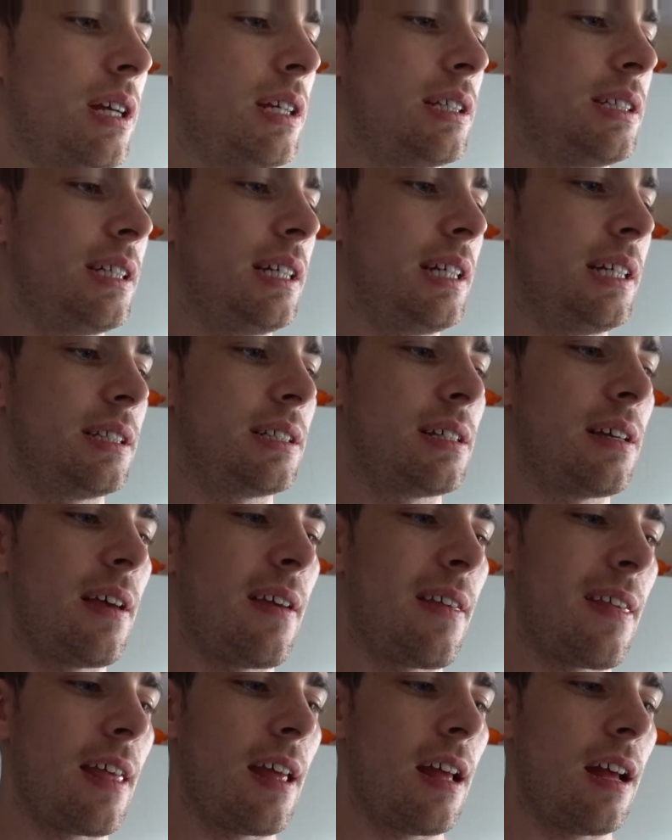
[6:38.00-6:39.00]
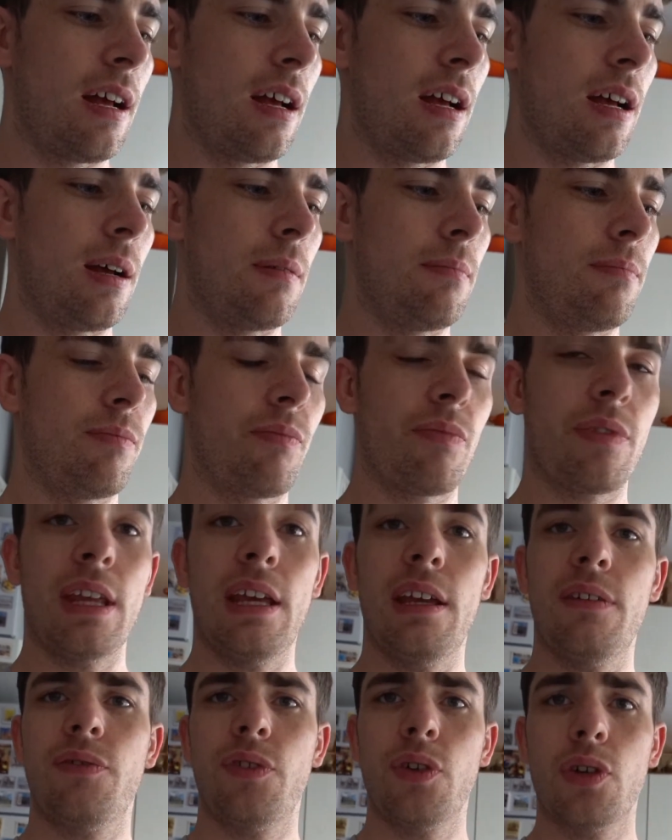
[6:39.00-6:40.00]
seeds.
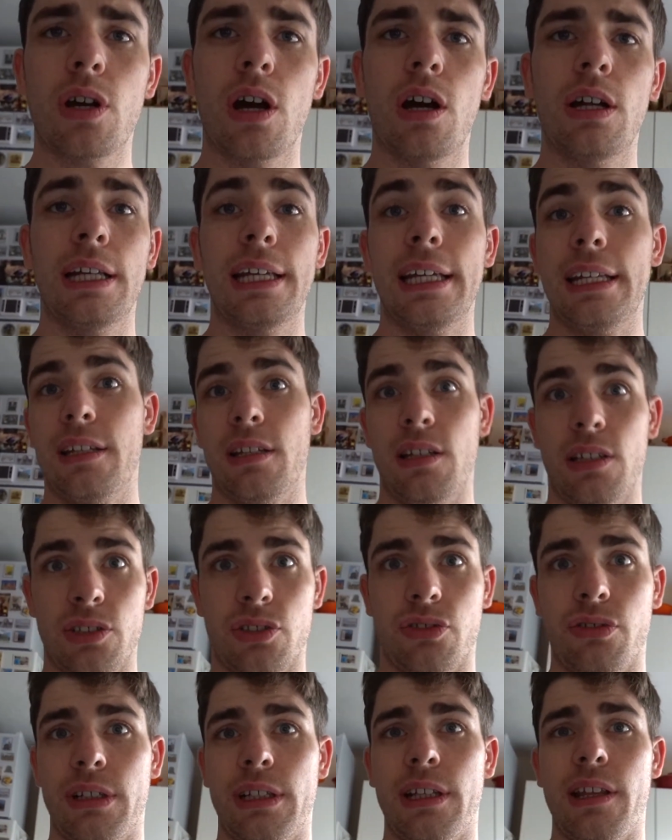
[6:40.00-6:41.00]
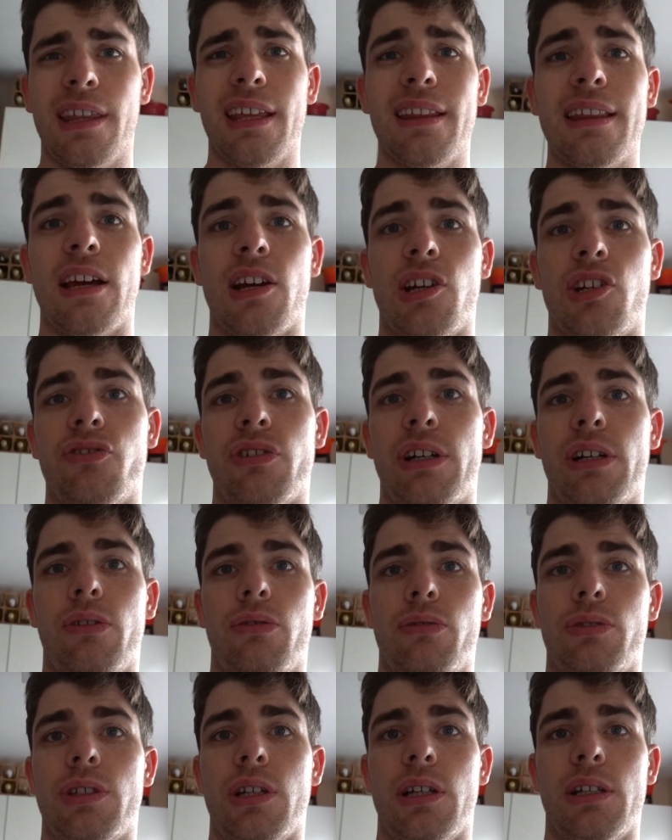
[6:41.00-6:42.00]
If you can't eat nuts or anything, they're a great
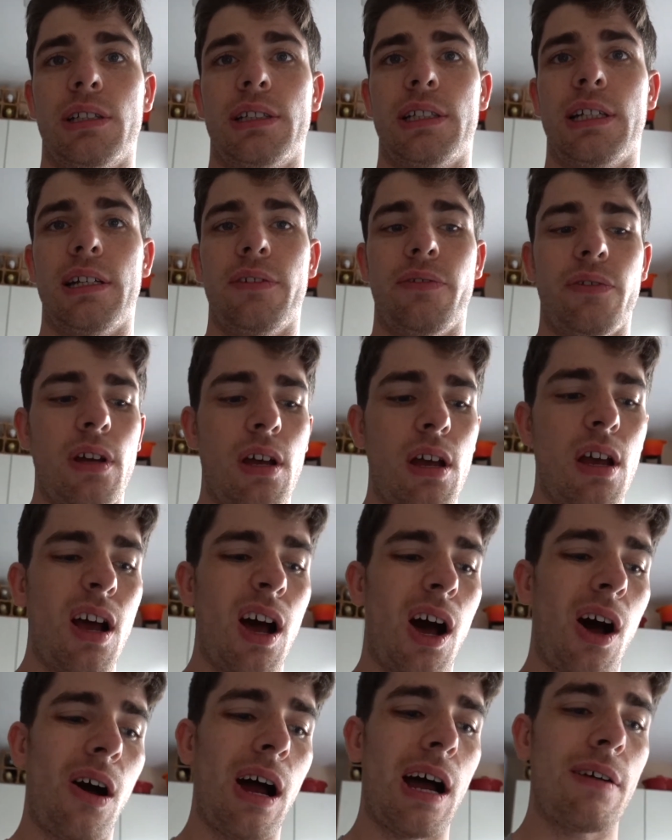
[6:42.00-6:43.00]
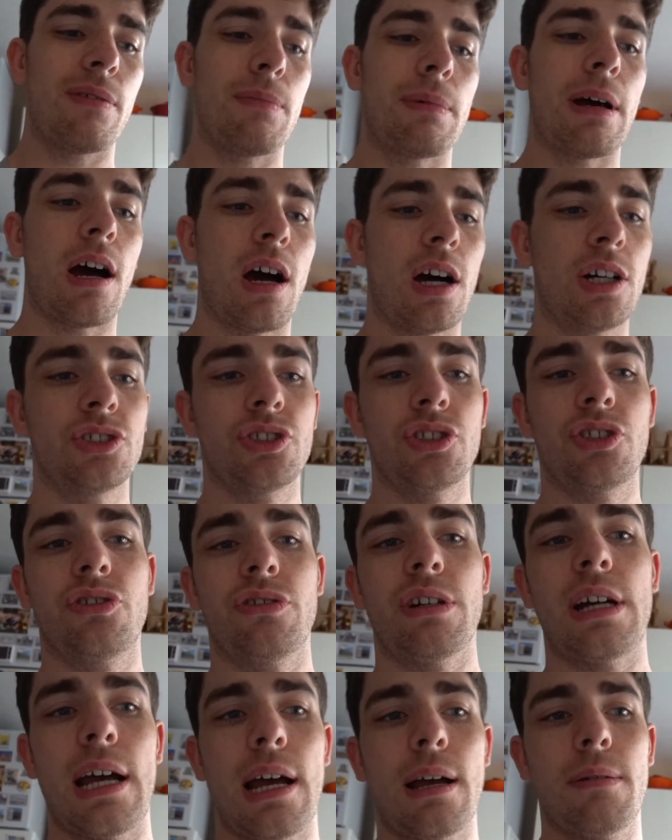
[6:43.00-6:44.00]
alternative. I'll have about 100
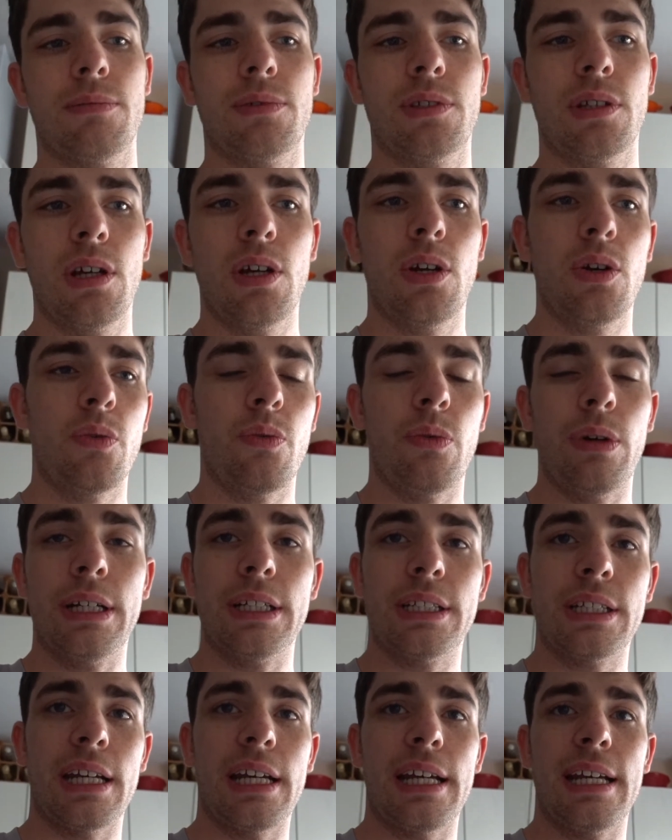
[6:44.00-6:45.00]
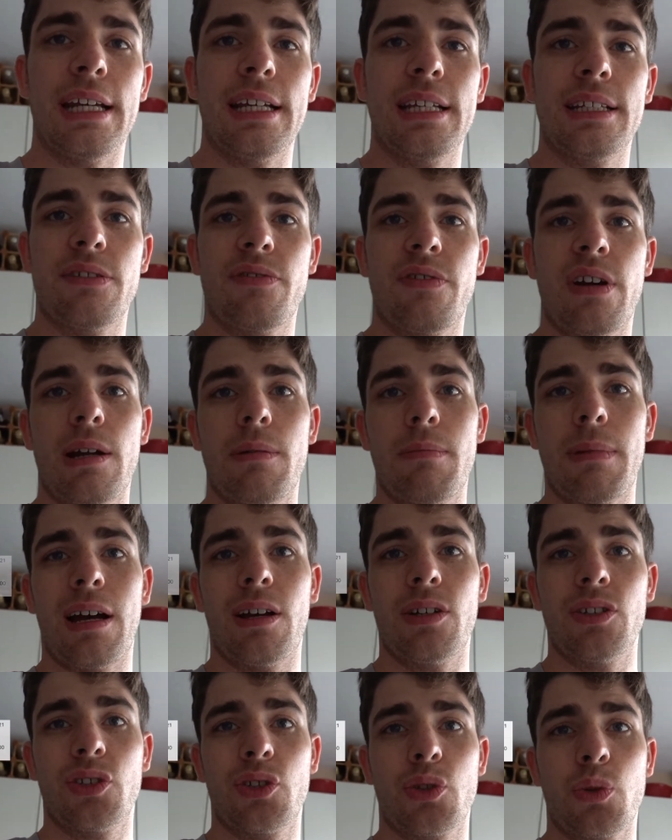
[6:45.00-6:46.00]
grams, which is around
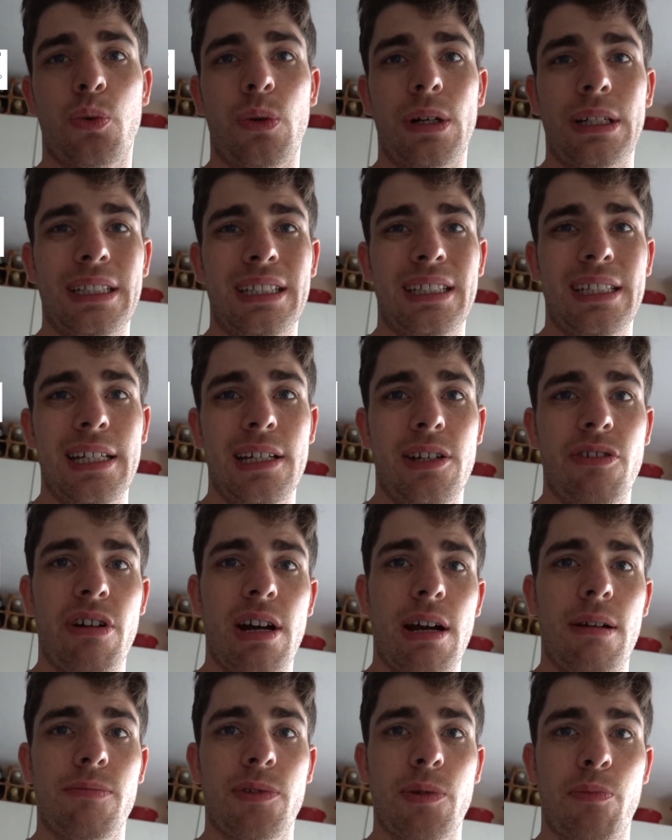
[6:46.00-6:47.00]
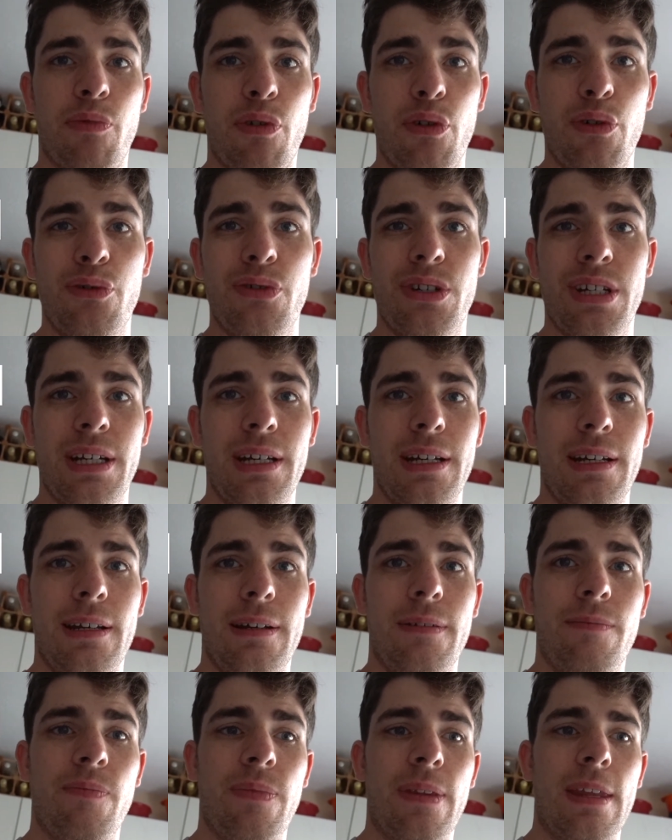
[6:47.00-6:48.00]
about 20 grams of
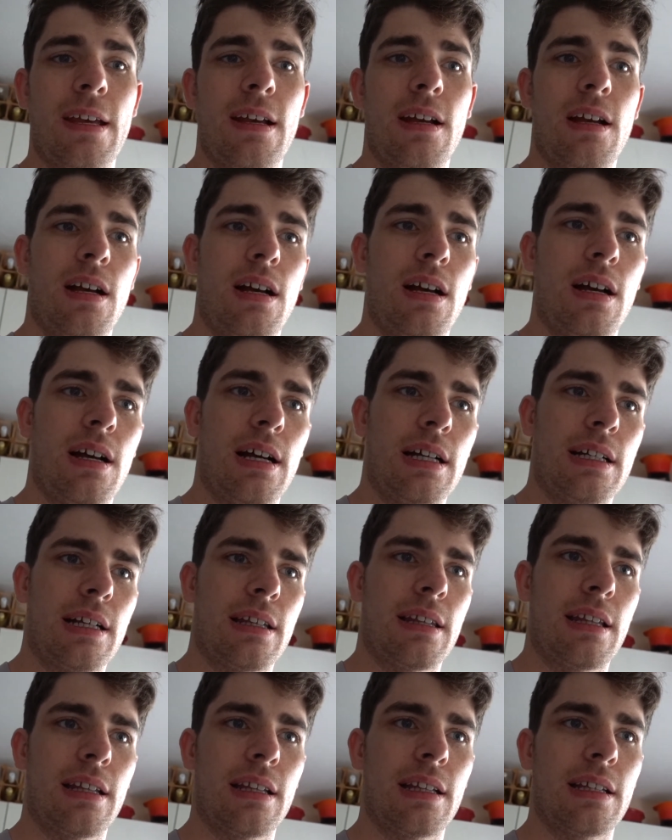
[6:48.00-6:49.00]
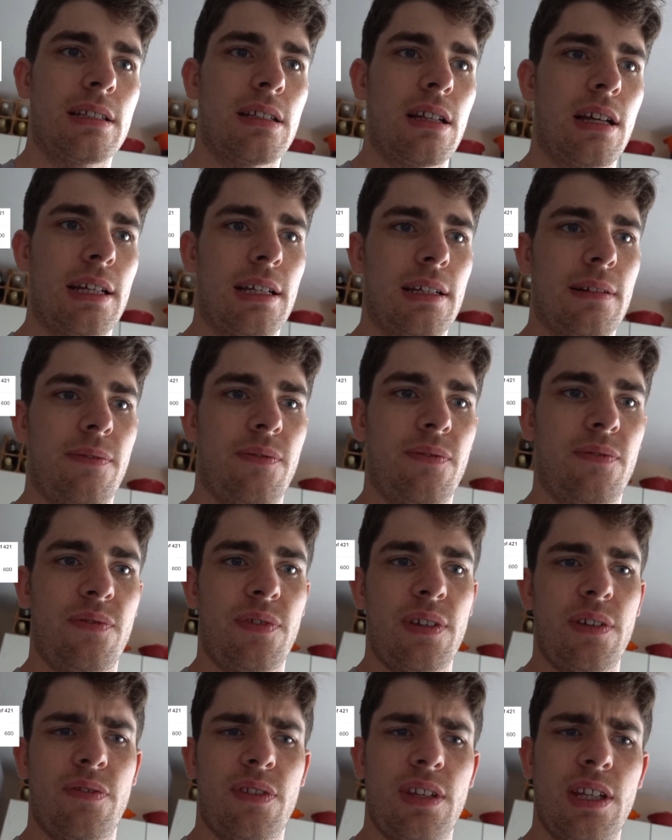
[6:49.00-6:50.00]
protein. And I think there's like
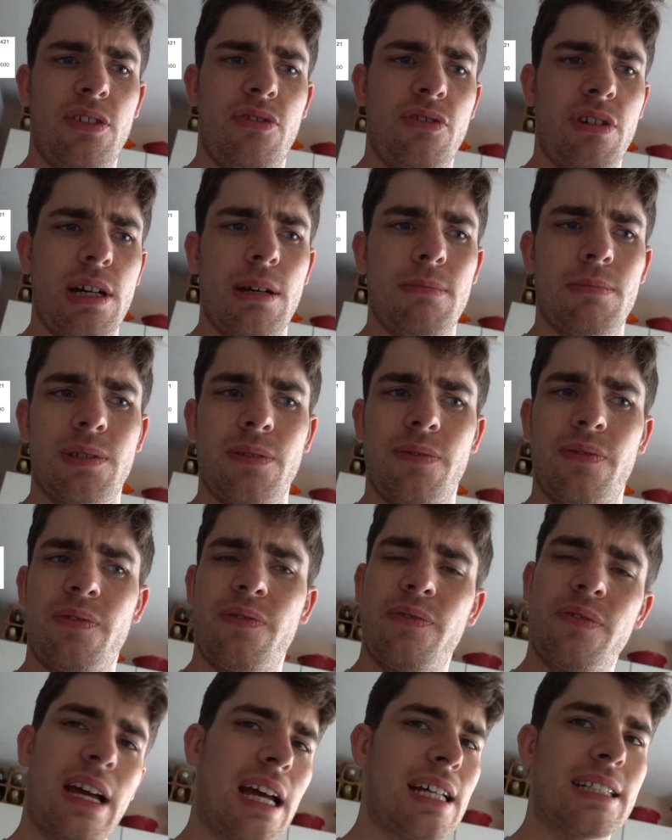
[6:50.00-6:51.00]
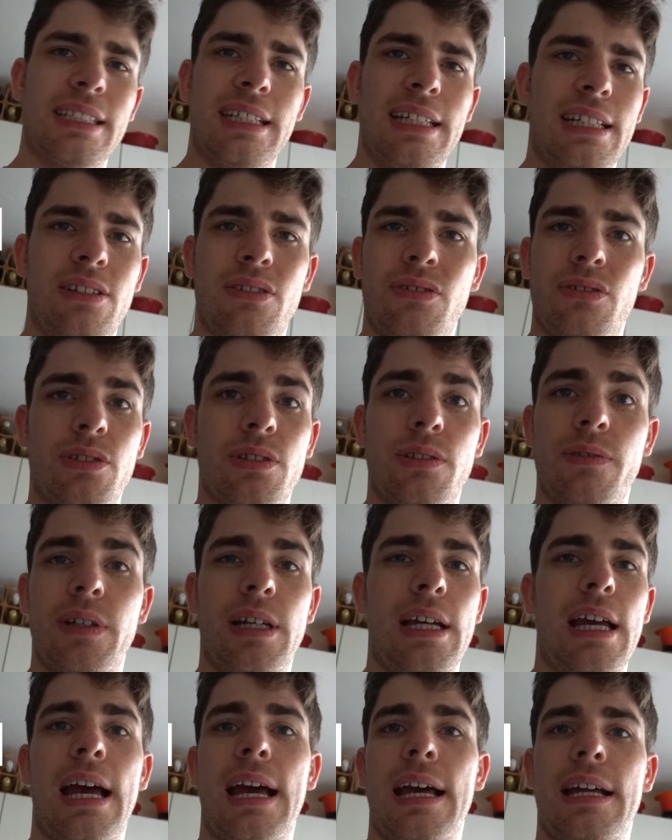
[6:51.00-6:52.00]
50 grams of fat in or something,
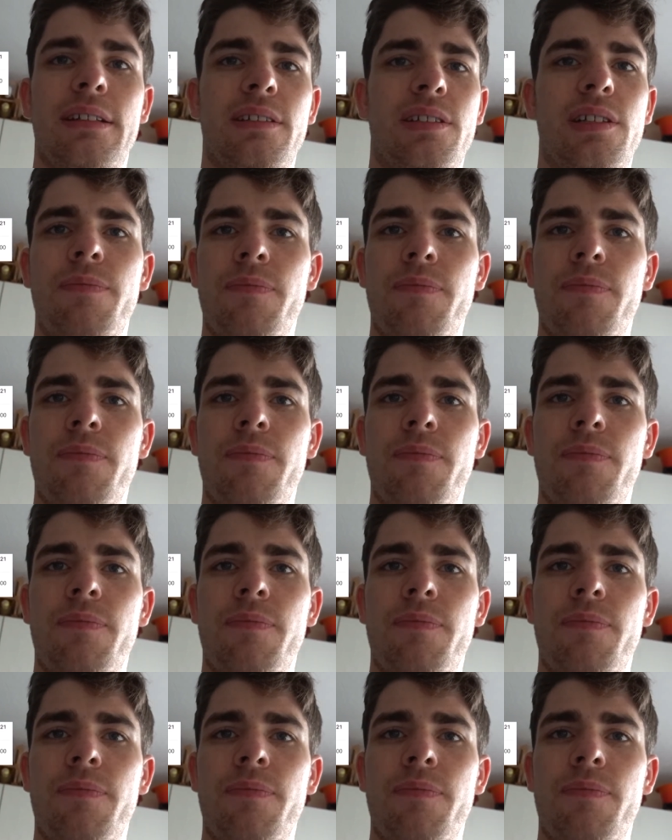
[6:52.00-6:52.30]
and